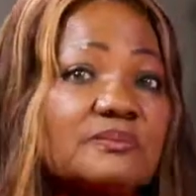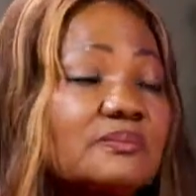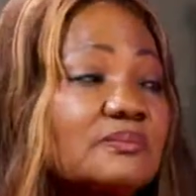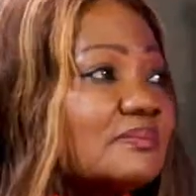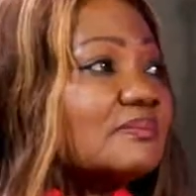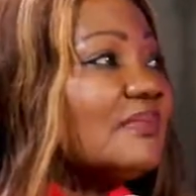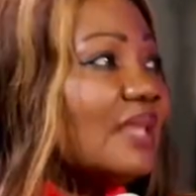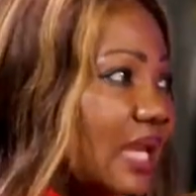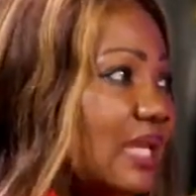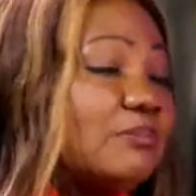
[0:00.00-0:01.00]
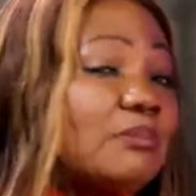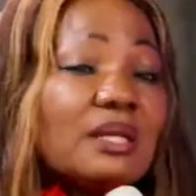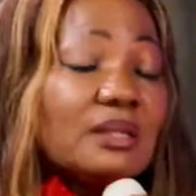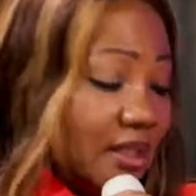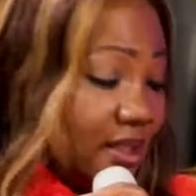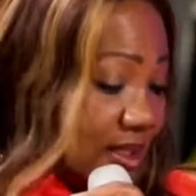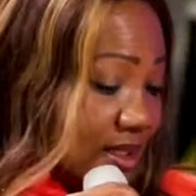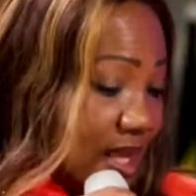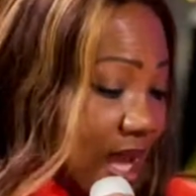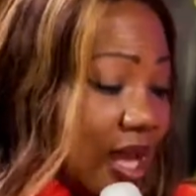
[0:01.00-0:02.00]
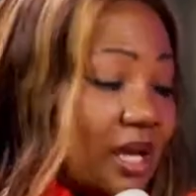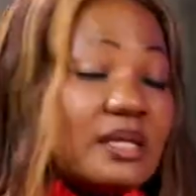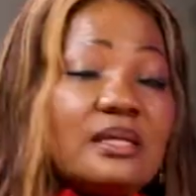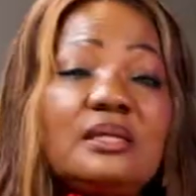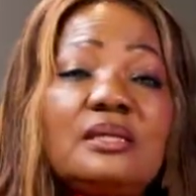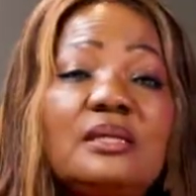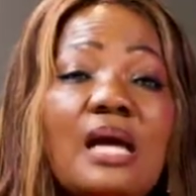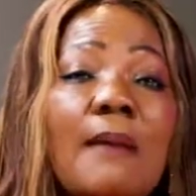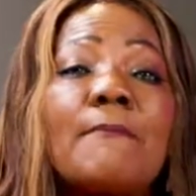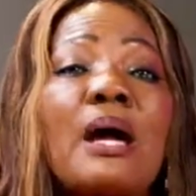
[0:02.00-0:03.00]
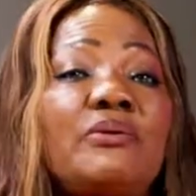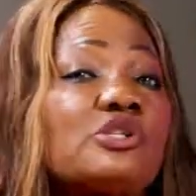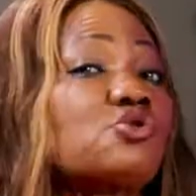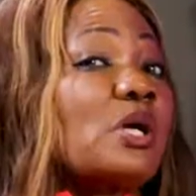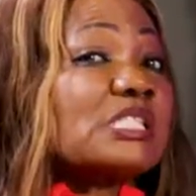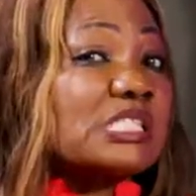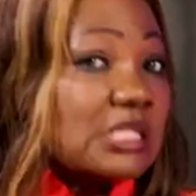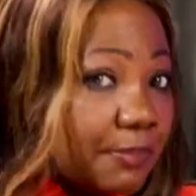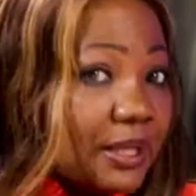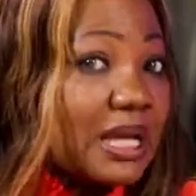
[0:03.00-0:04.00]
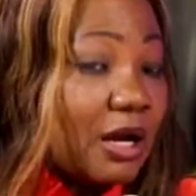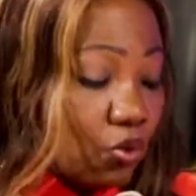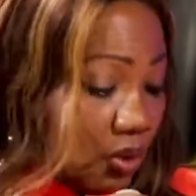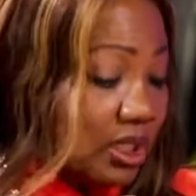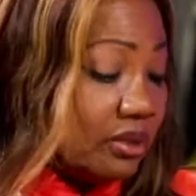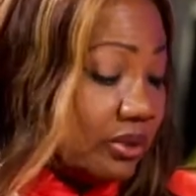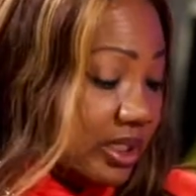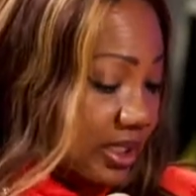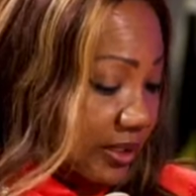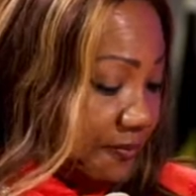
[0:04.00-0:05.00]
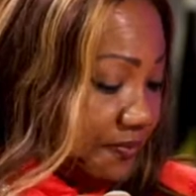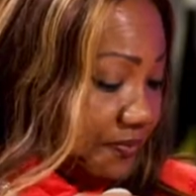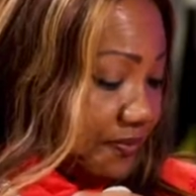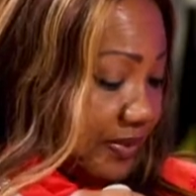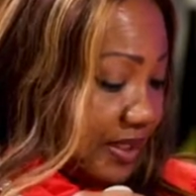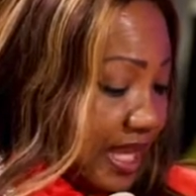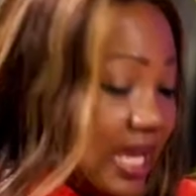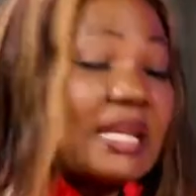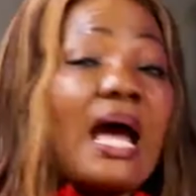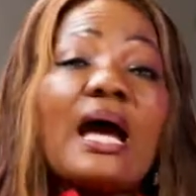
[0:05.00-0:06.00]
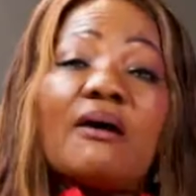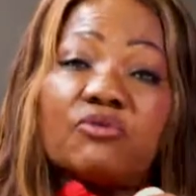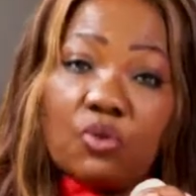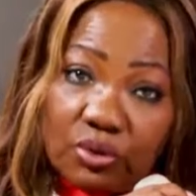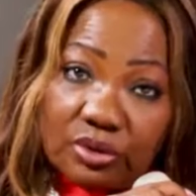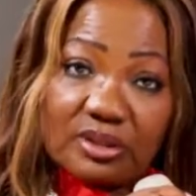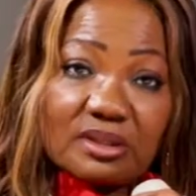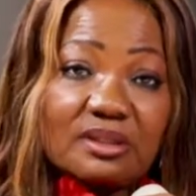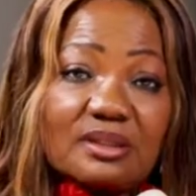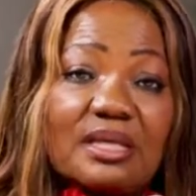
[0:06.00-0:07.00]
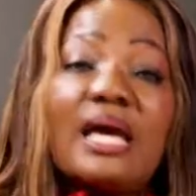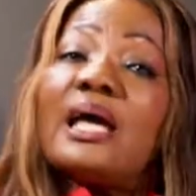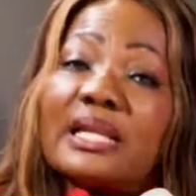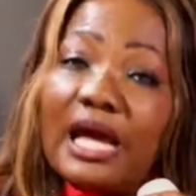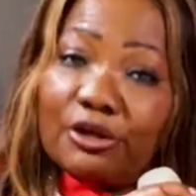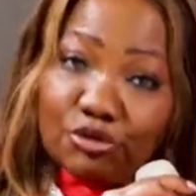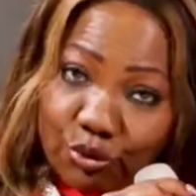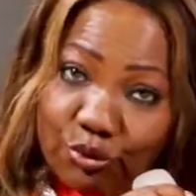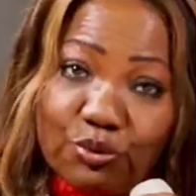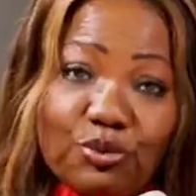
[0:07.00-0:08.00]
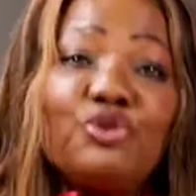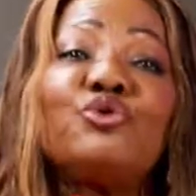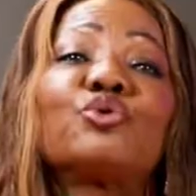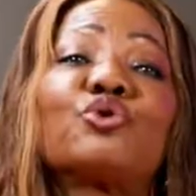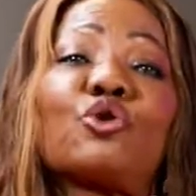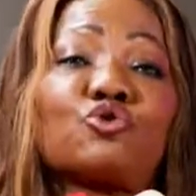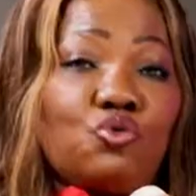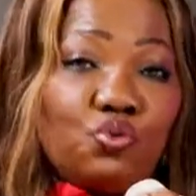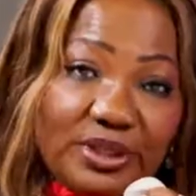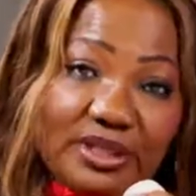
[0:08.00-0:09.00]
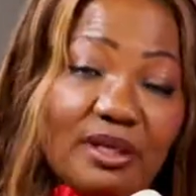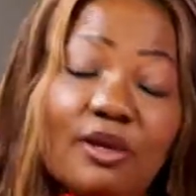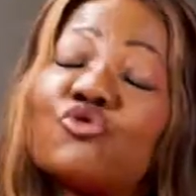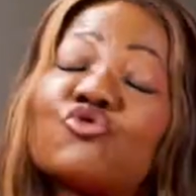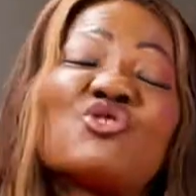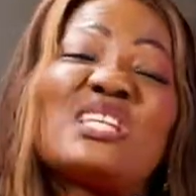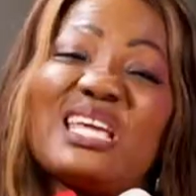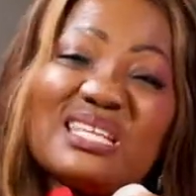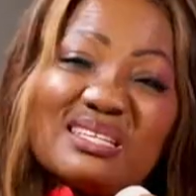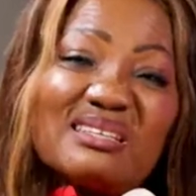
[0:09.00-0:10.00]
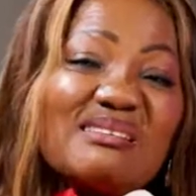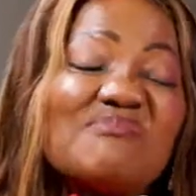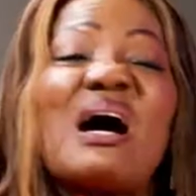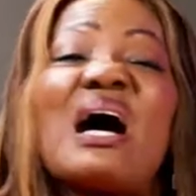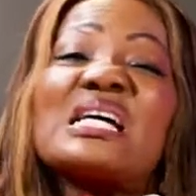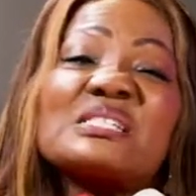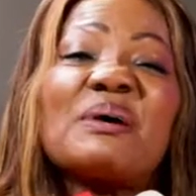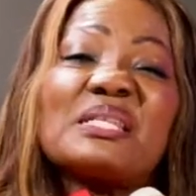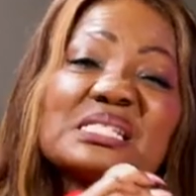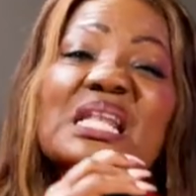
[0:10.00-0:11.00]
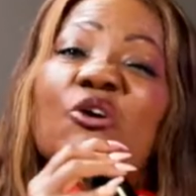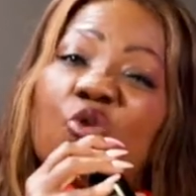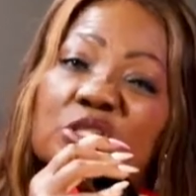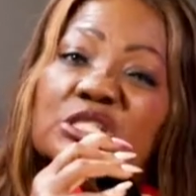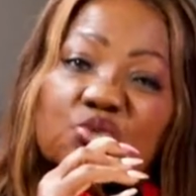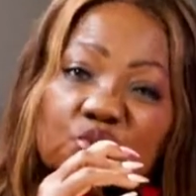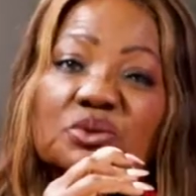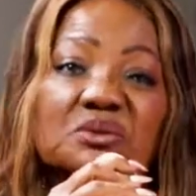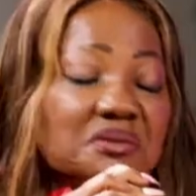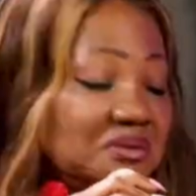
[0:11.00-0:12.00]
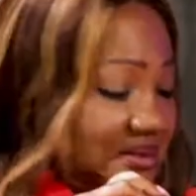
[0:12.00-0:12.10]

Amen. Amen. Amen. I am married to a typical choleric and I have won. Yes. And I know you would also win. In Jesus' Today, name. My husband is like cotton wool.